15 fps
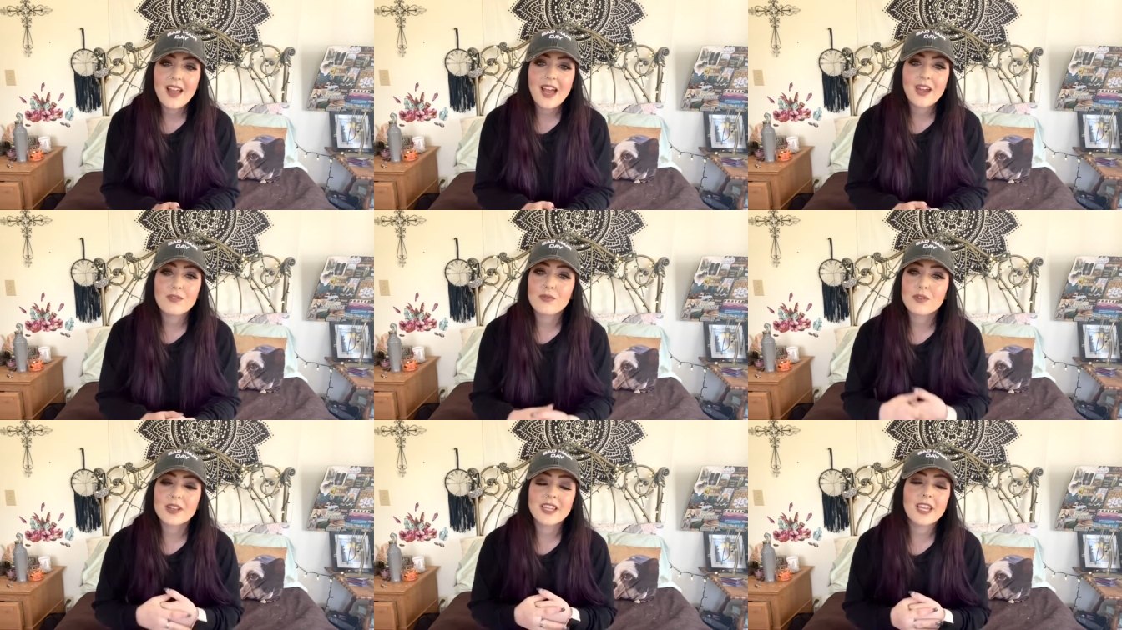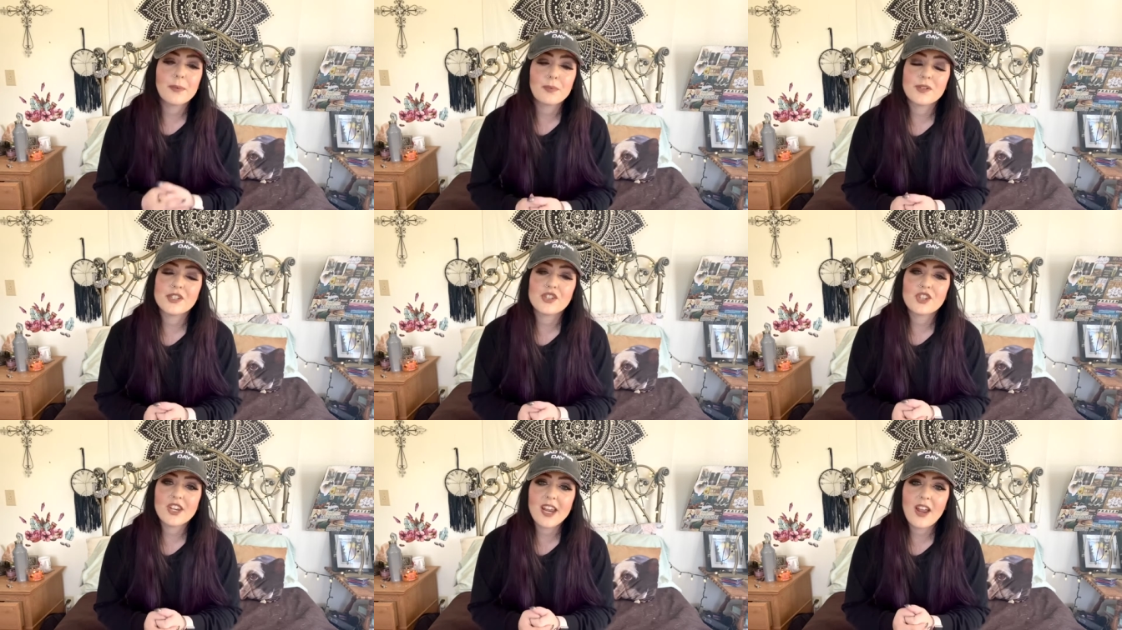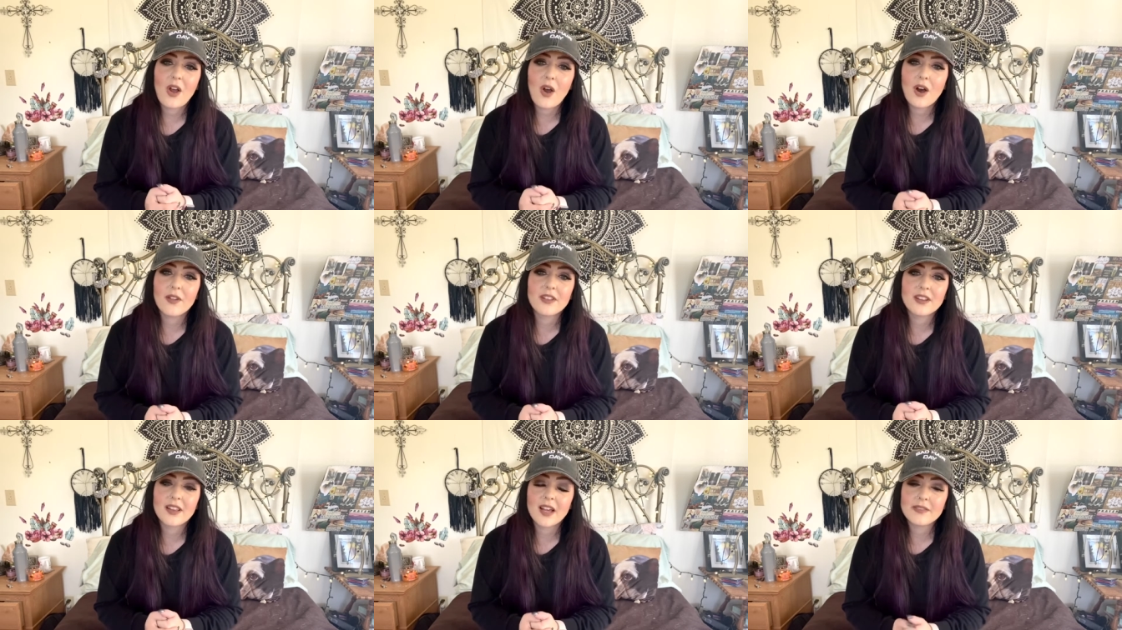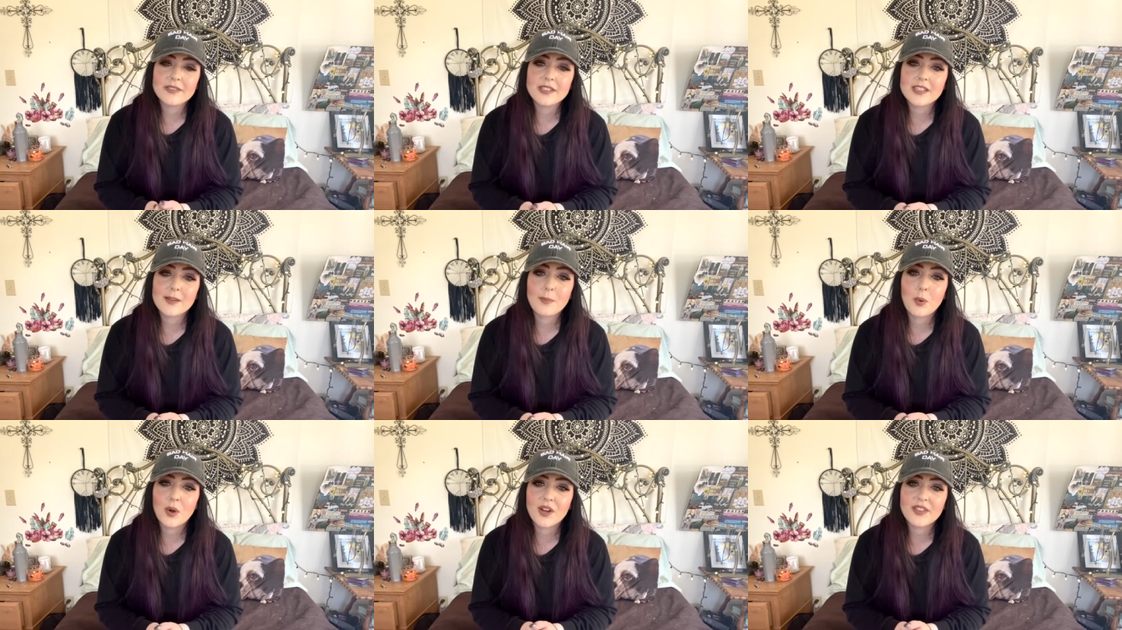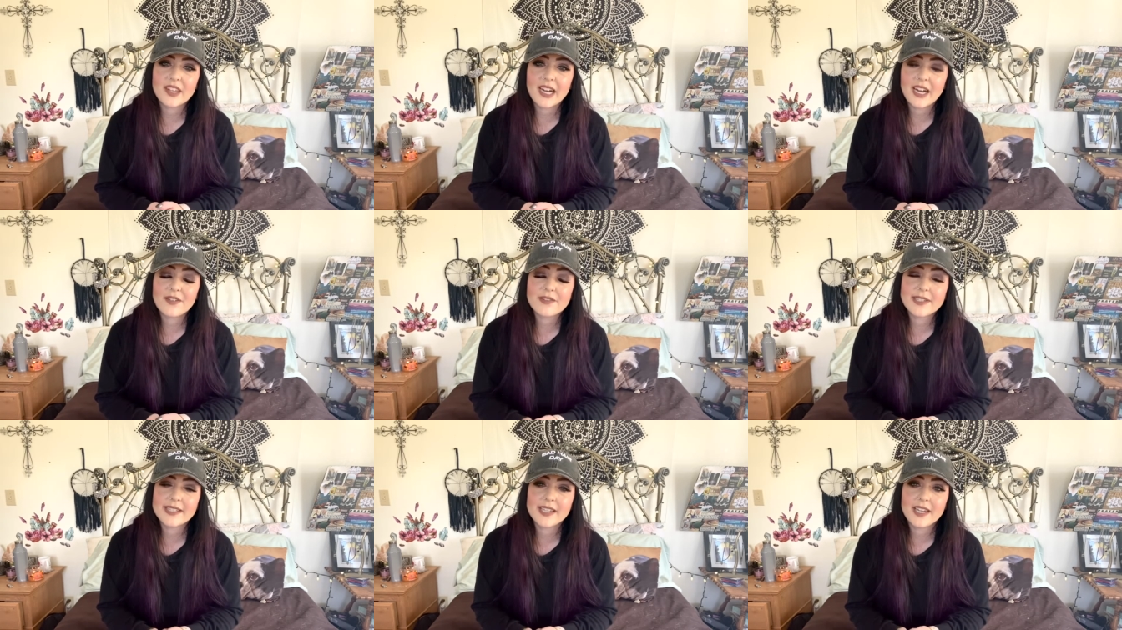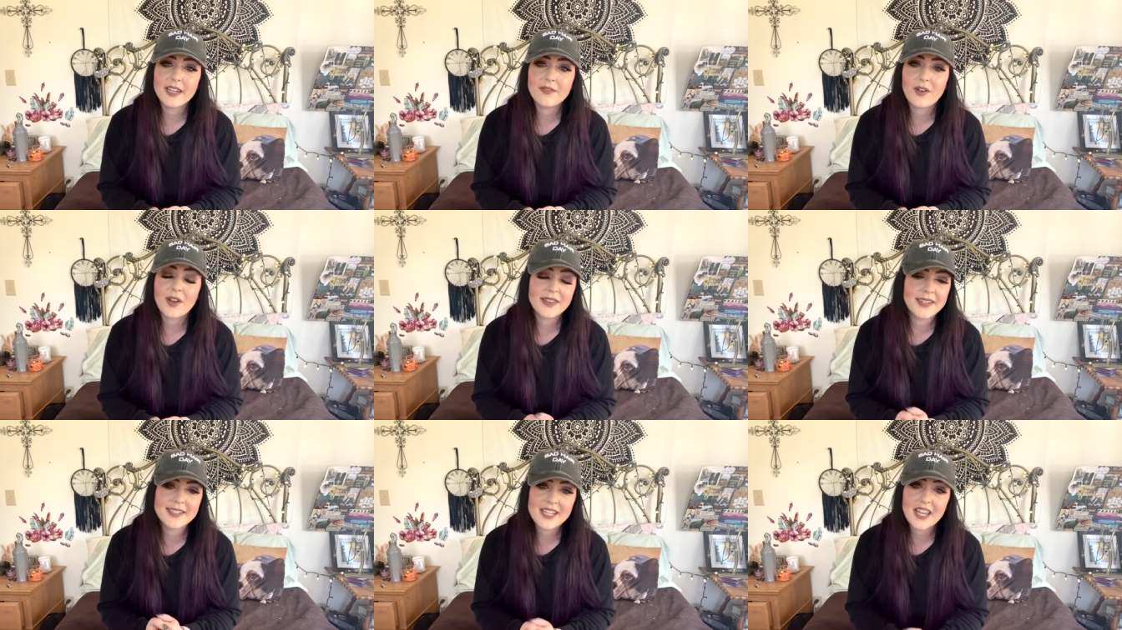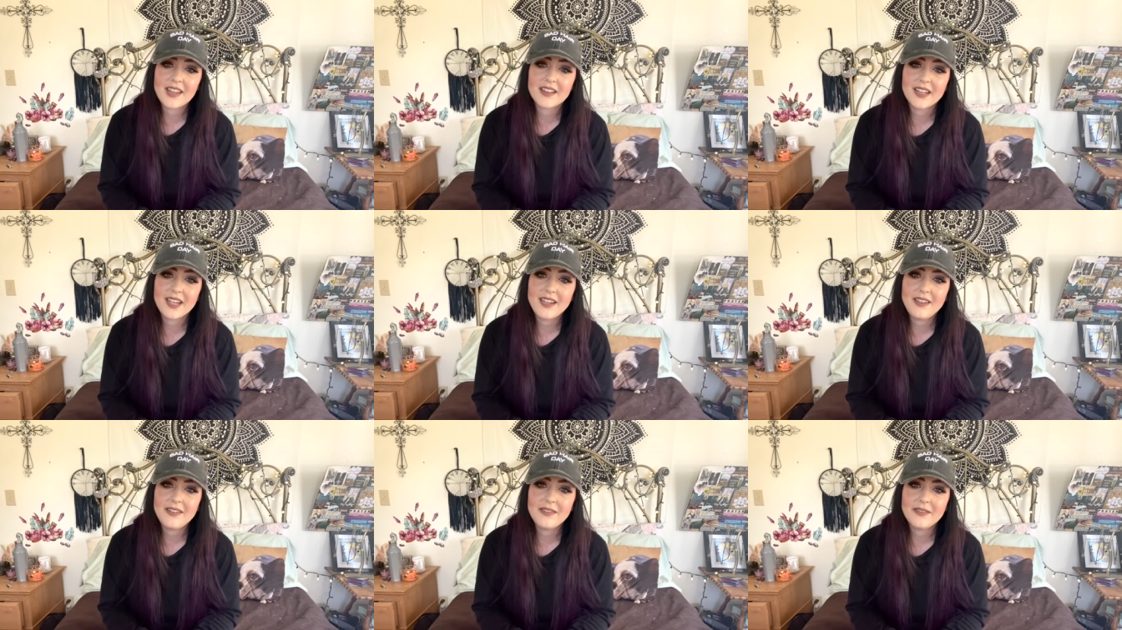I really appreciate all the love and support that I receive on the daily.